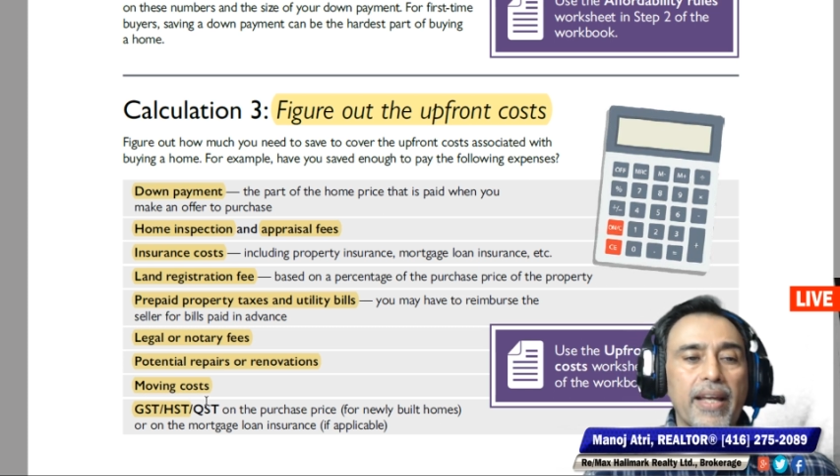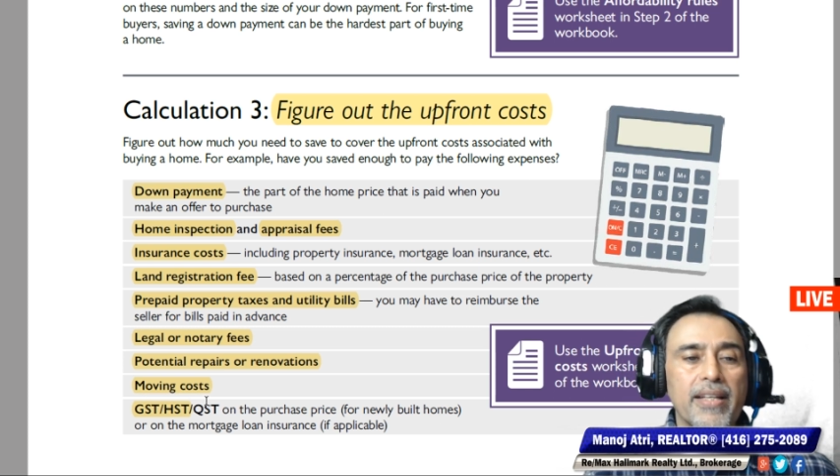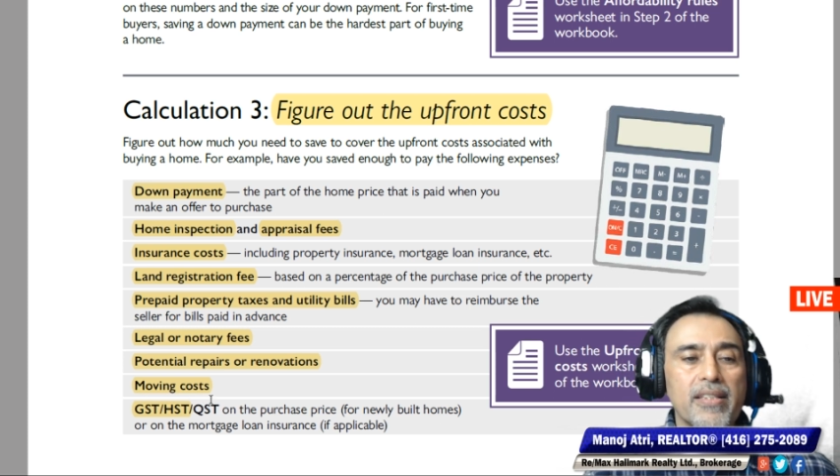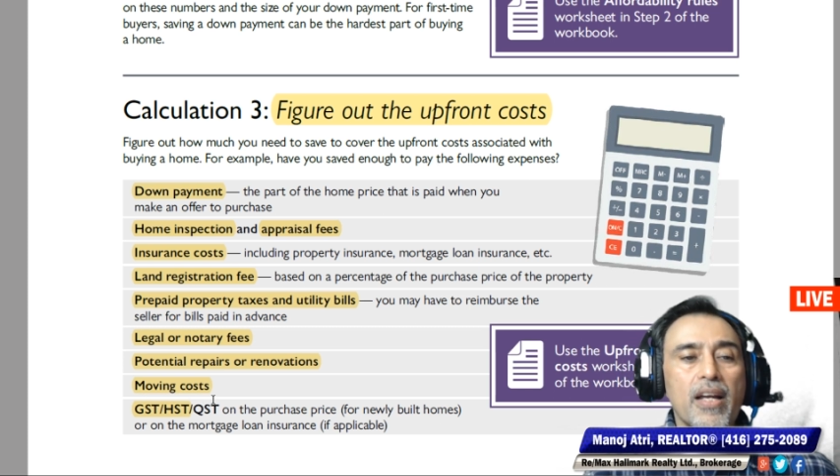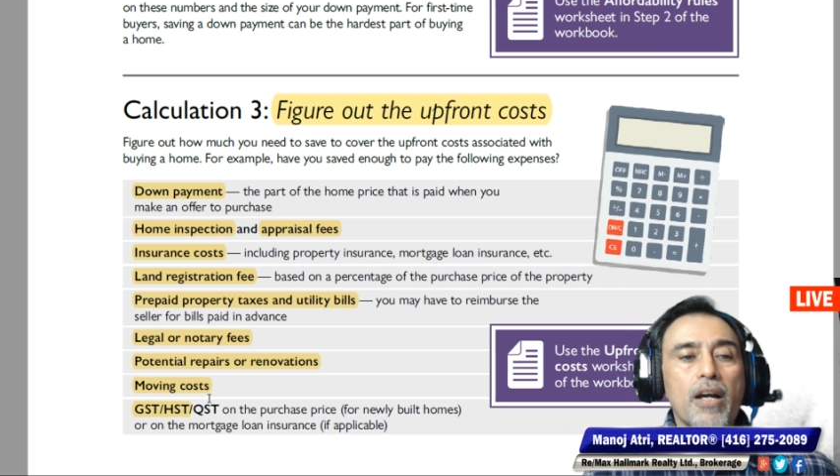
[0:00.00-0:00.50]

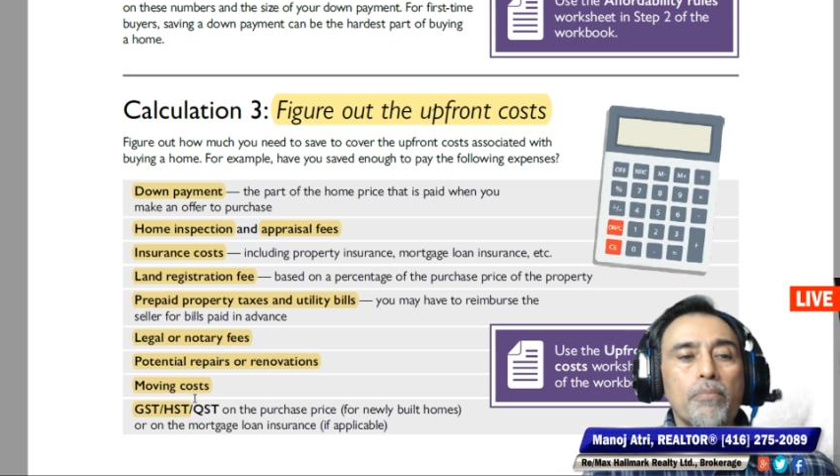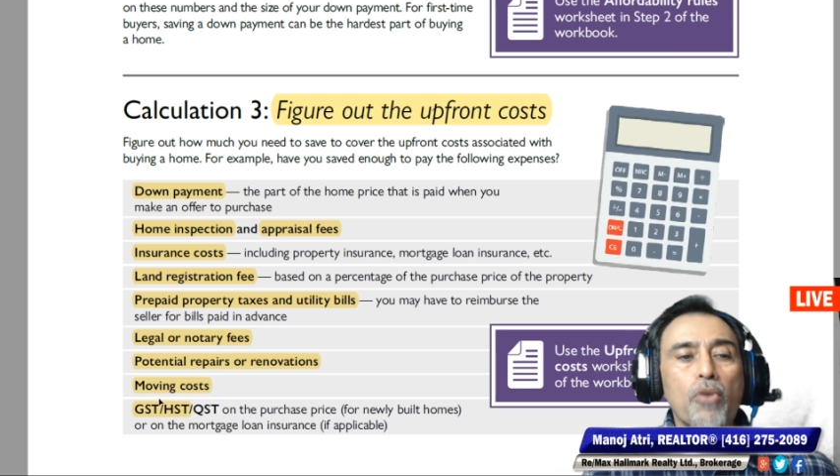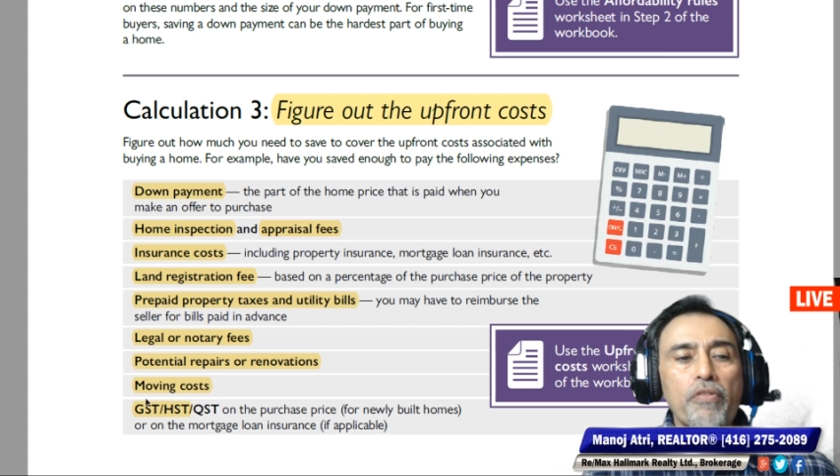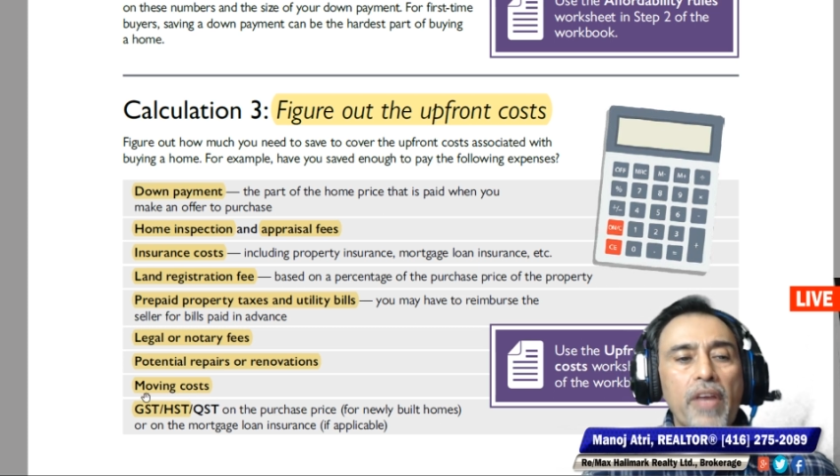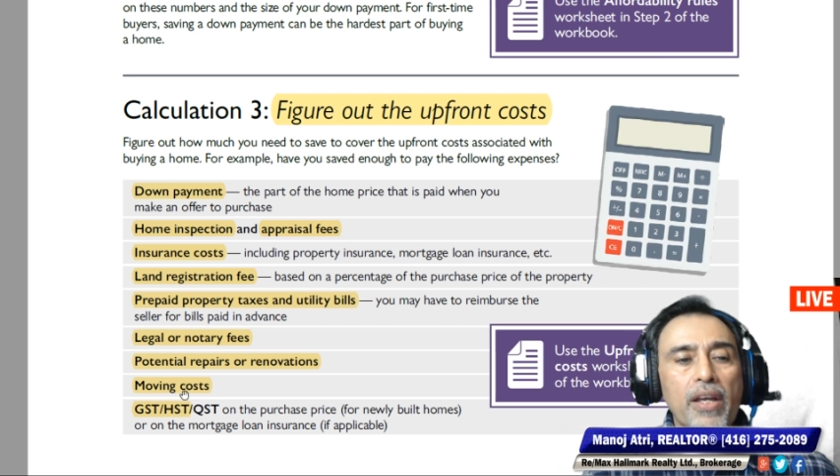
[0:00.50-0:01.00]
is
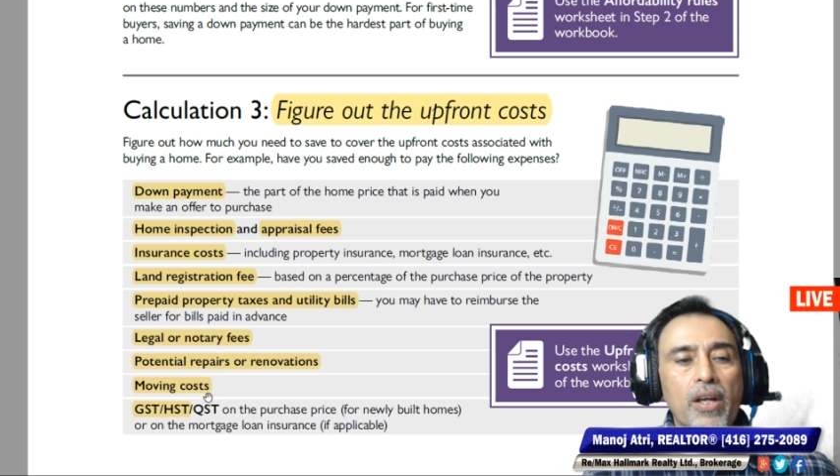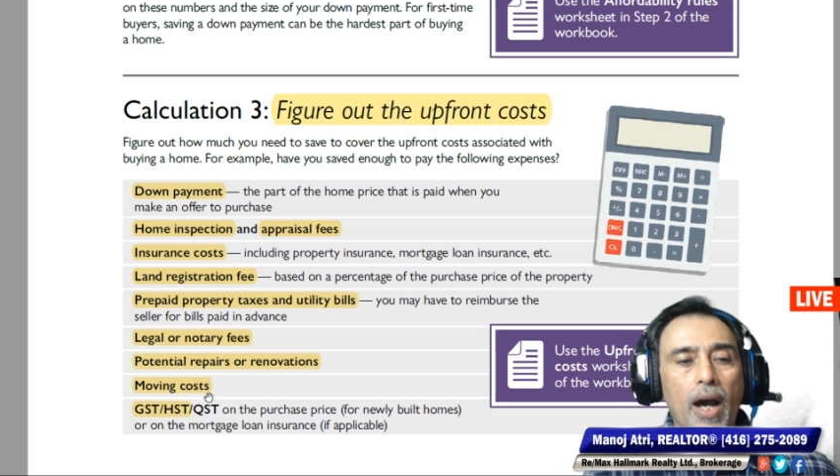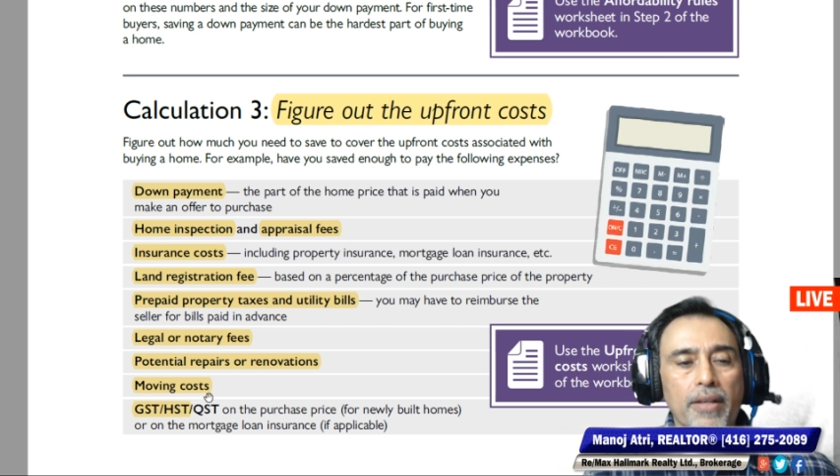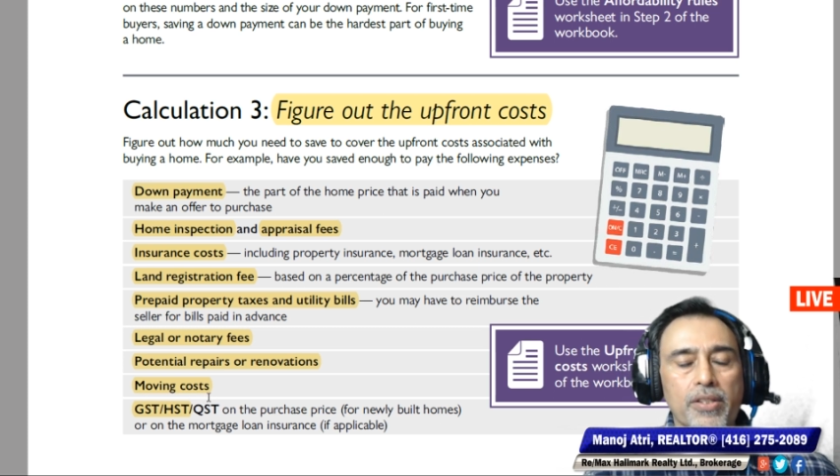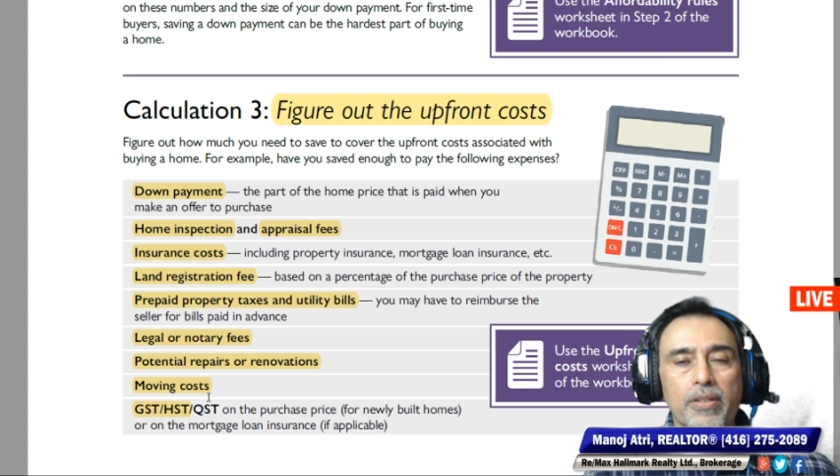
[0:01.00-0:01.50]
moving
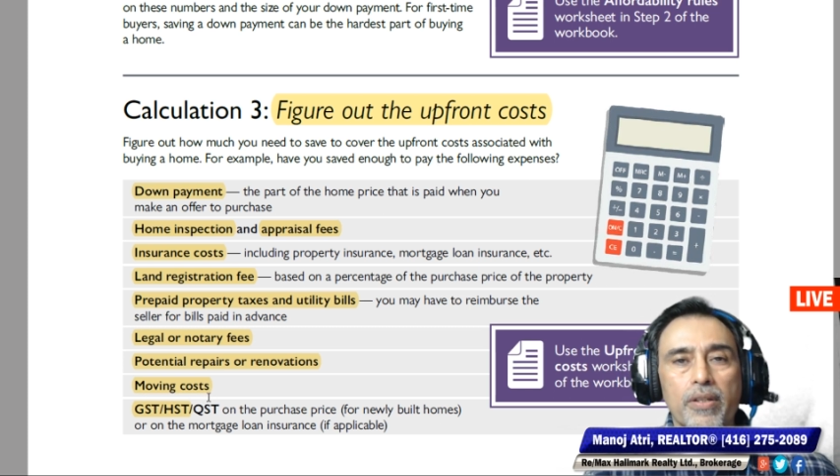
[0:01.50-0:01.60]
cost.